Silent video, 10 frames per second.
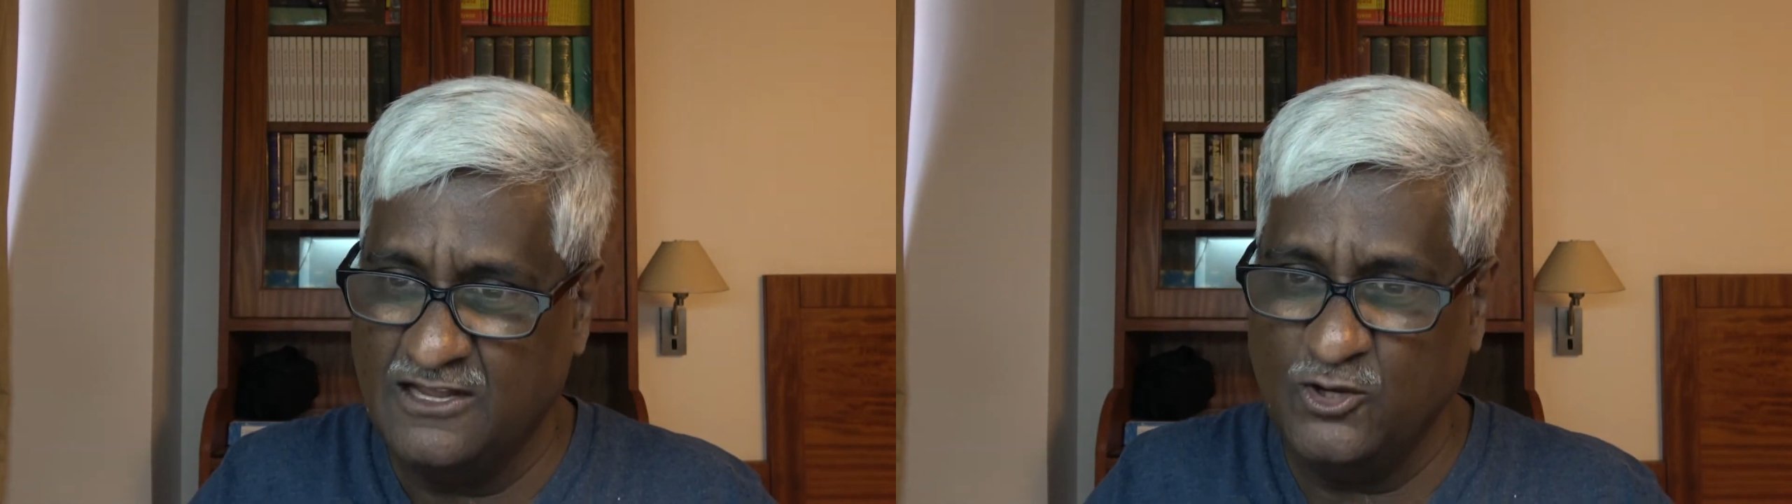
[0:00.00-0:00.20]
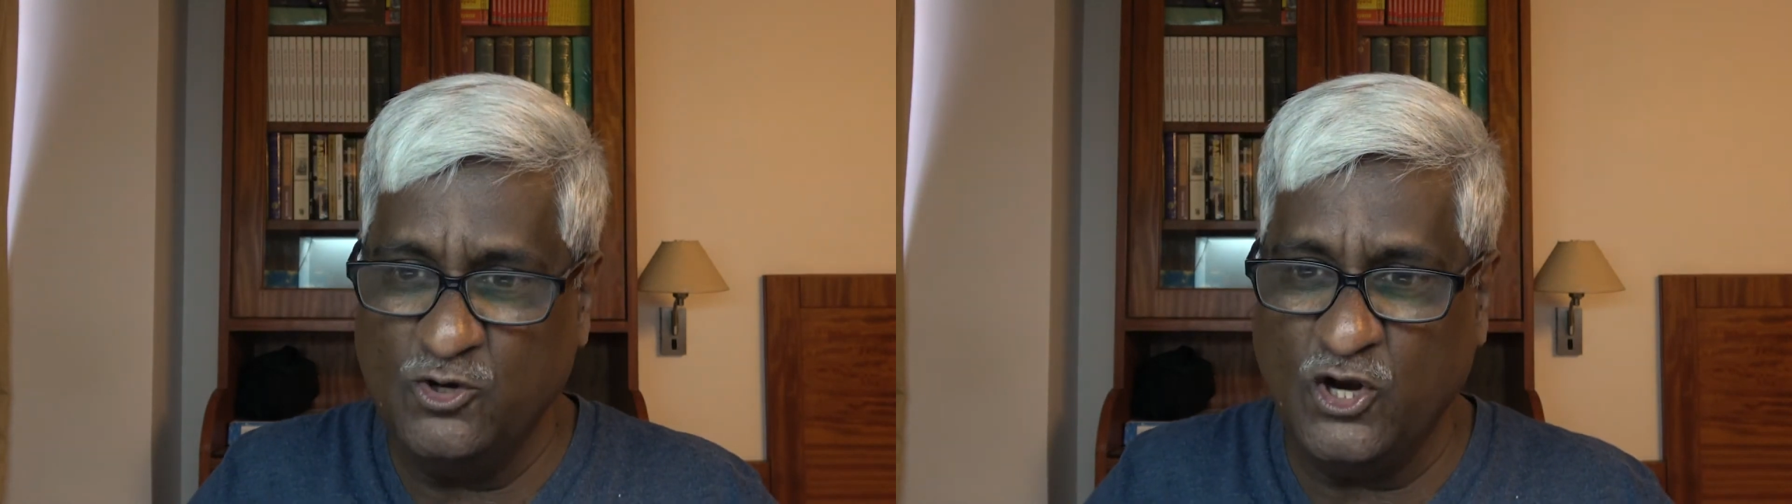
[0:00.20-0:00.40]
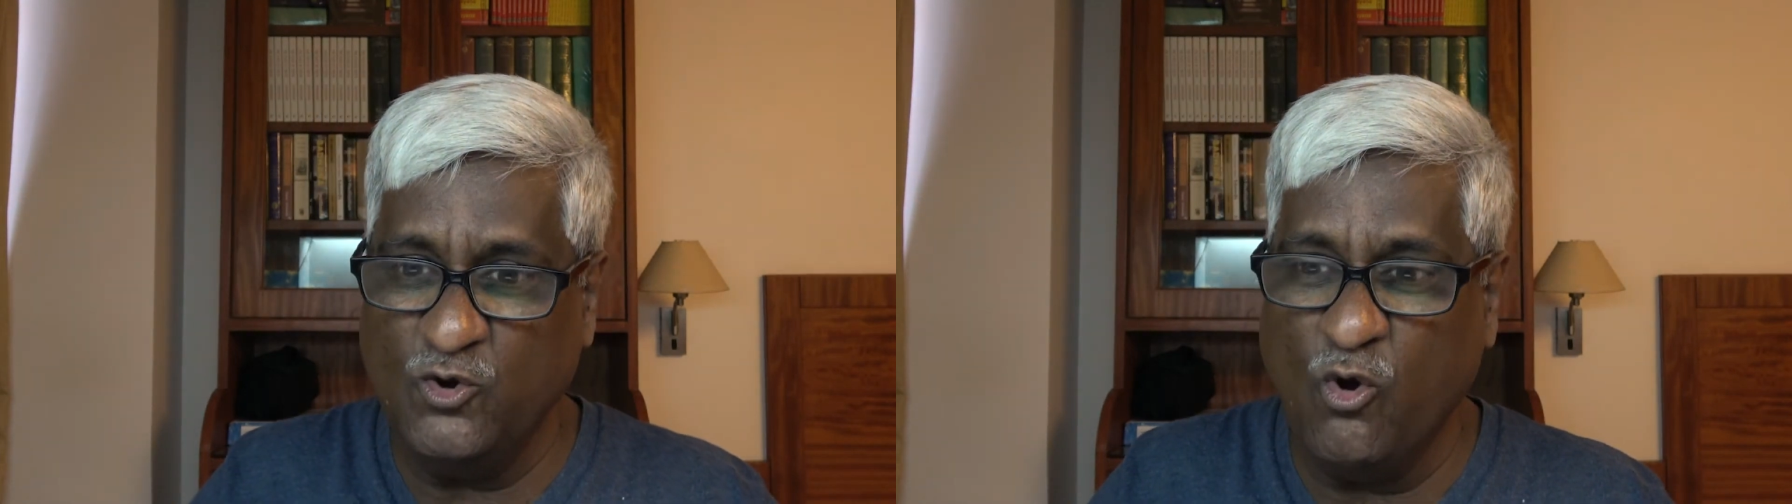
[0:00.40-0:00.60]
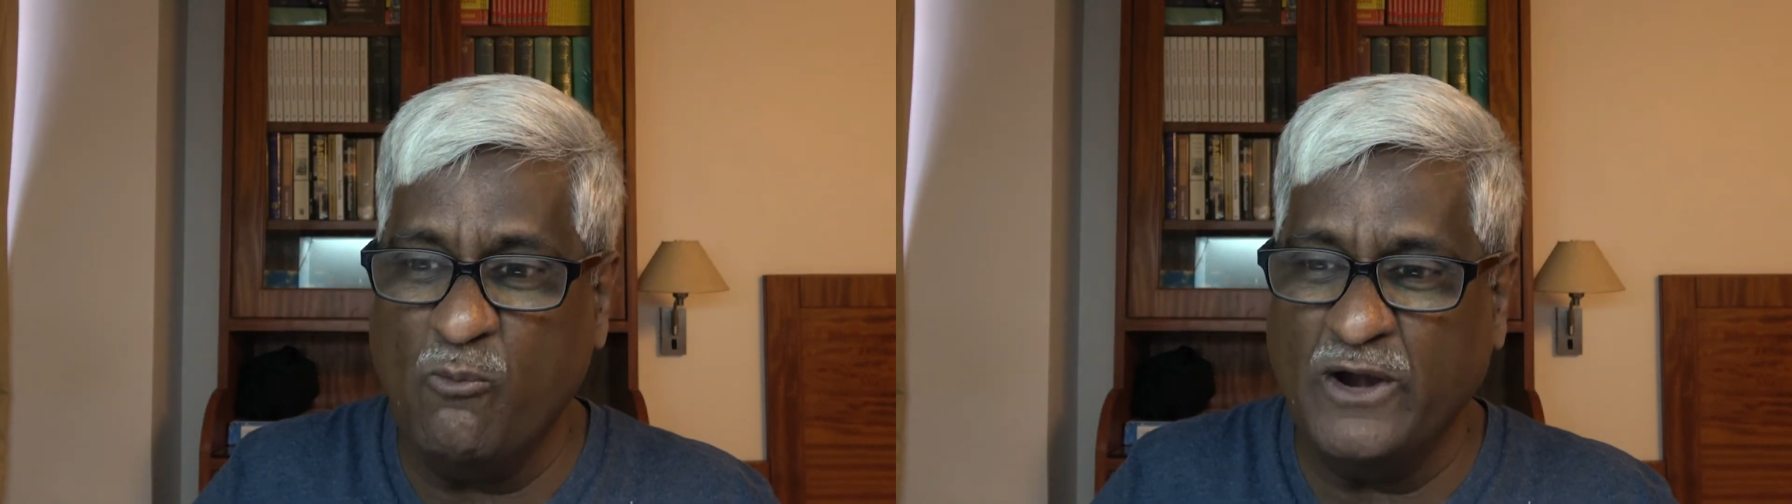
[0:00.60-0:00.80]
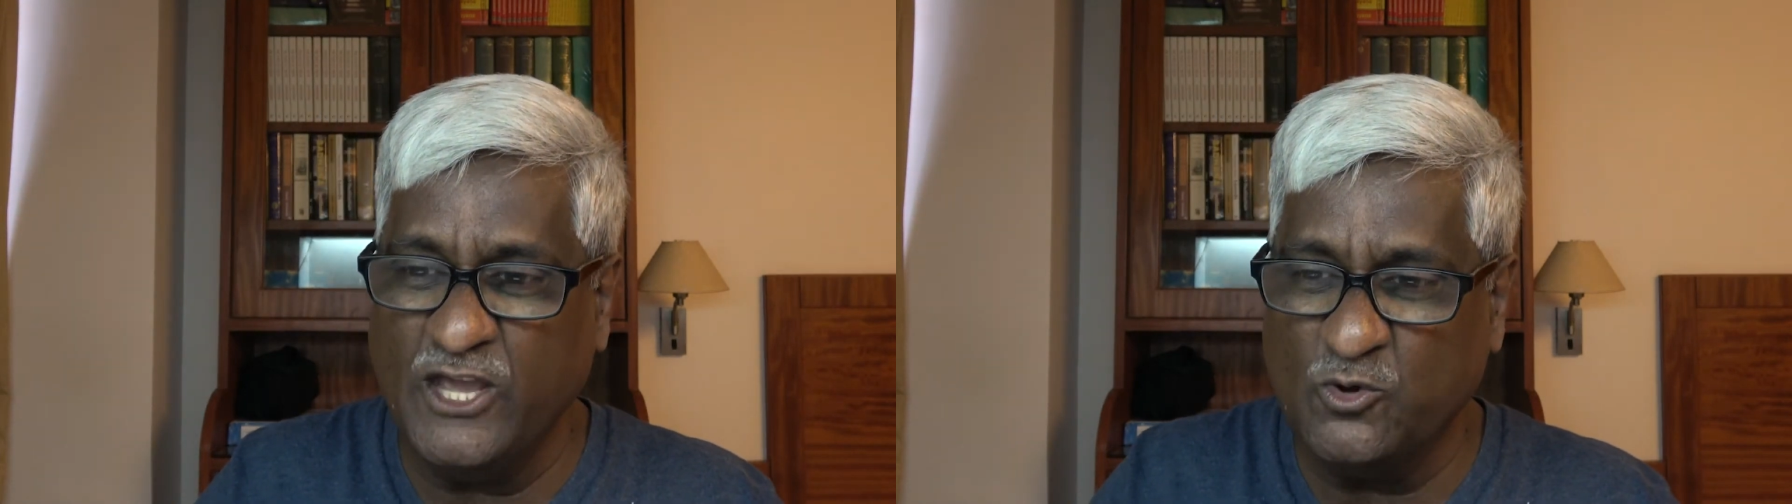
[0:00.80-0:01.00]

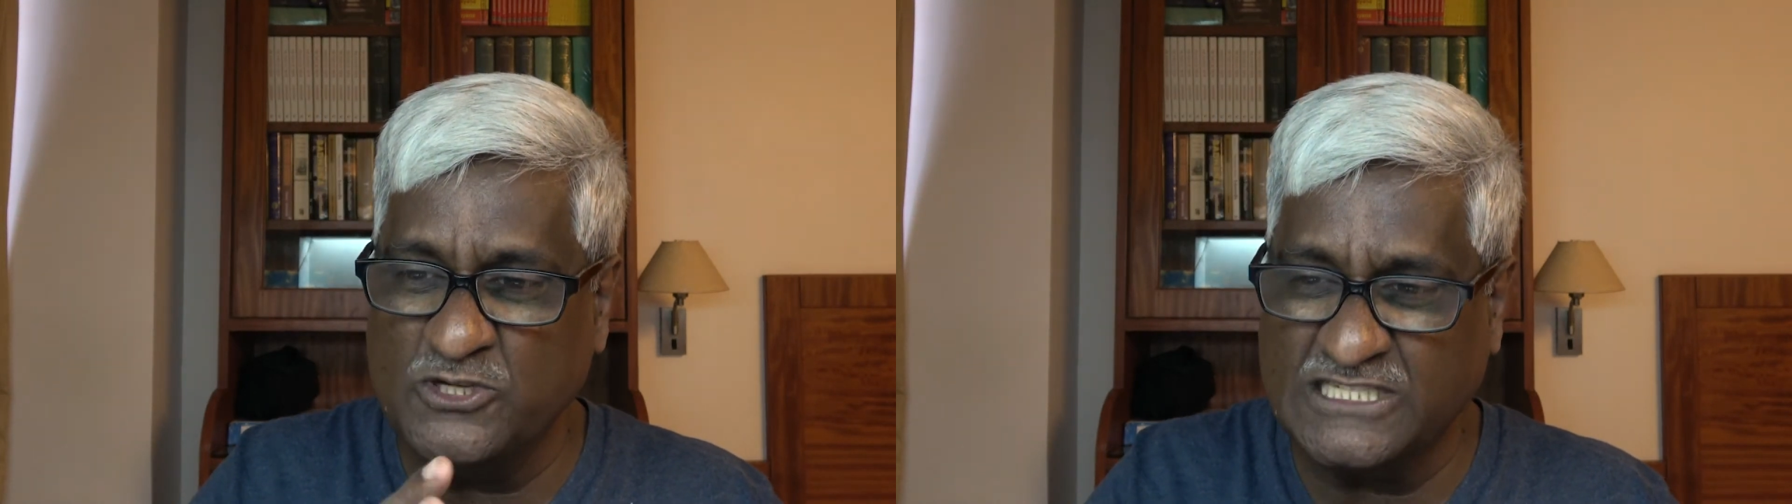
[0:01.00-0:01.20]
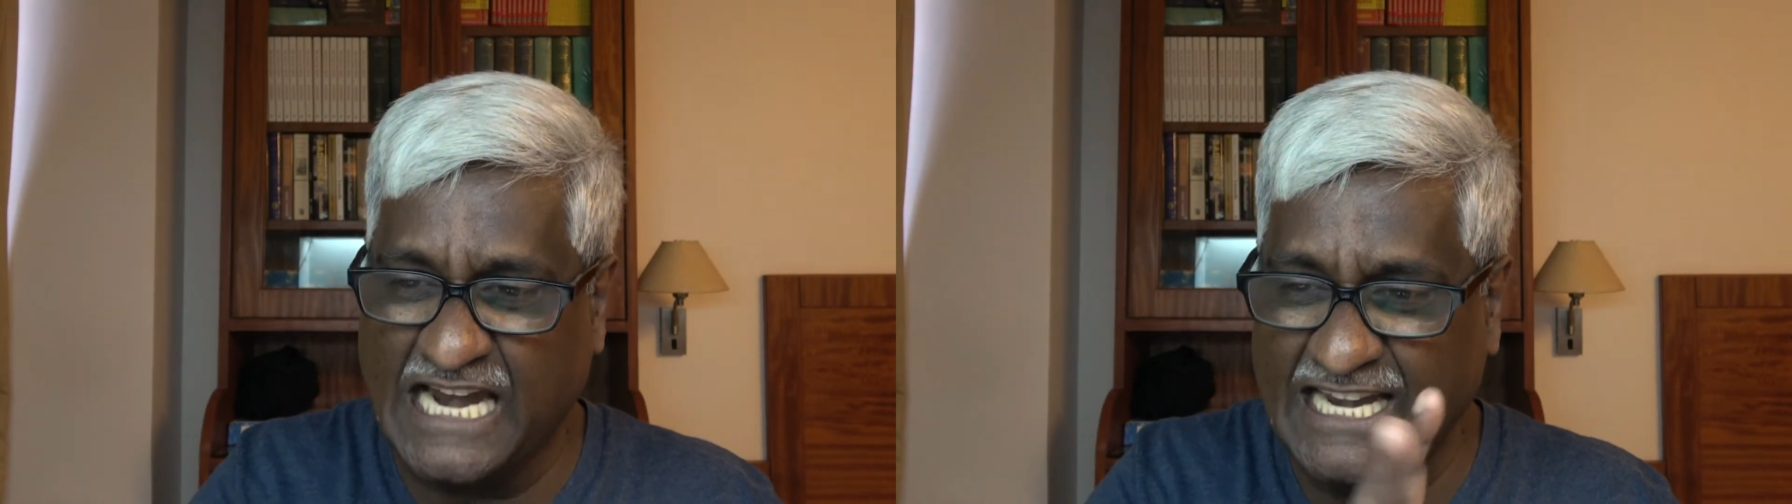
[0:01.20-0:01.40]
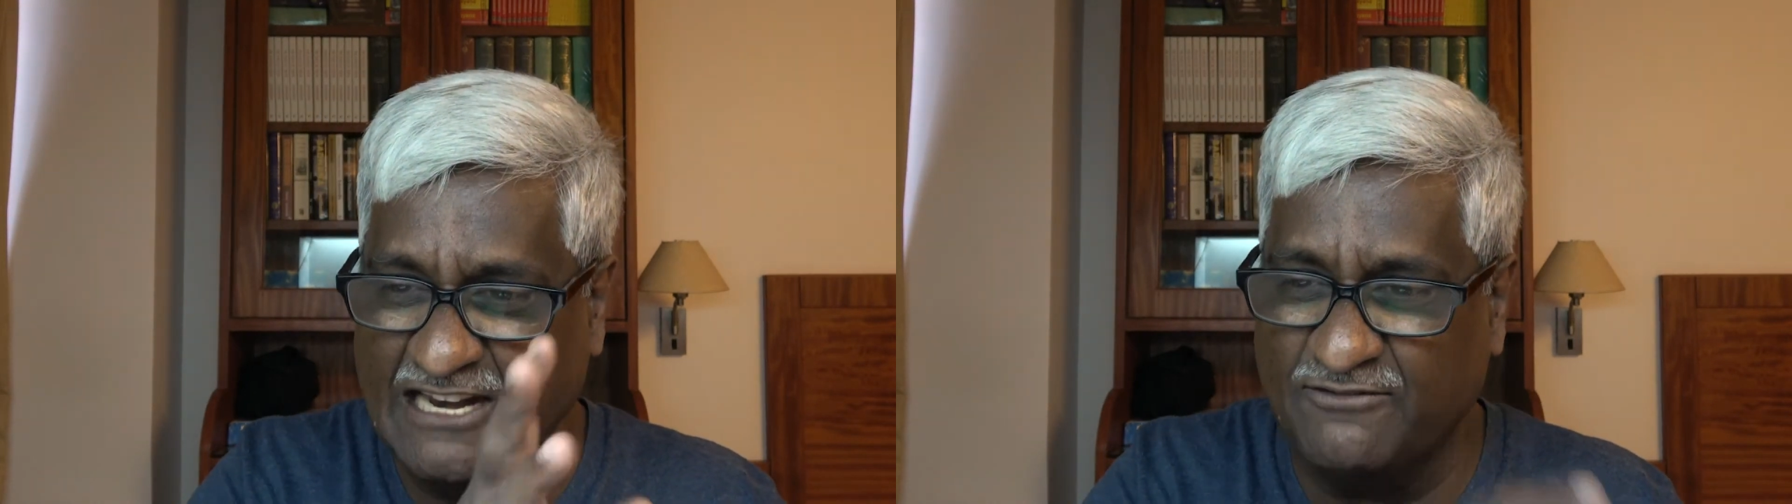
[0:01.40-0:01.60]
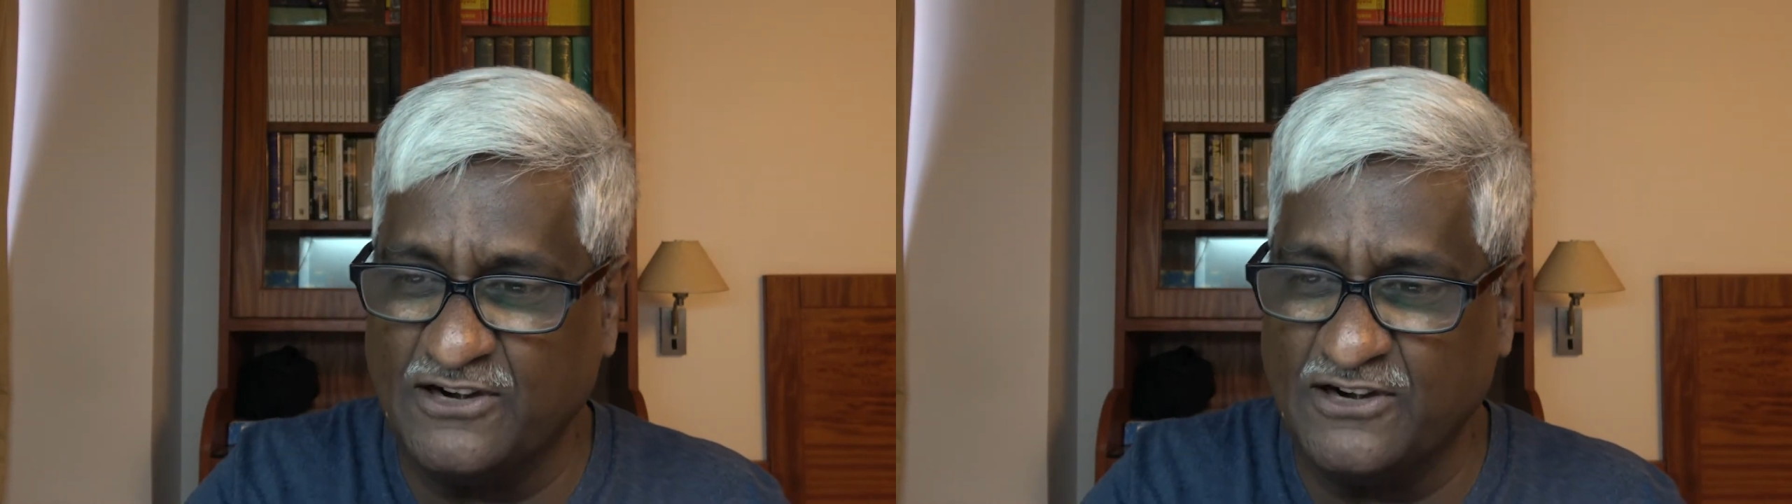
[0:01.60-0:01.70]
Nobody could stand in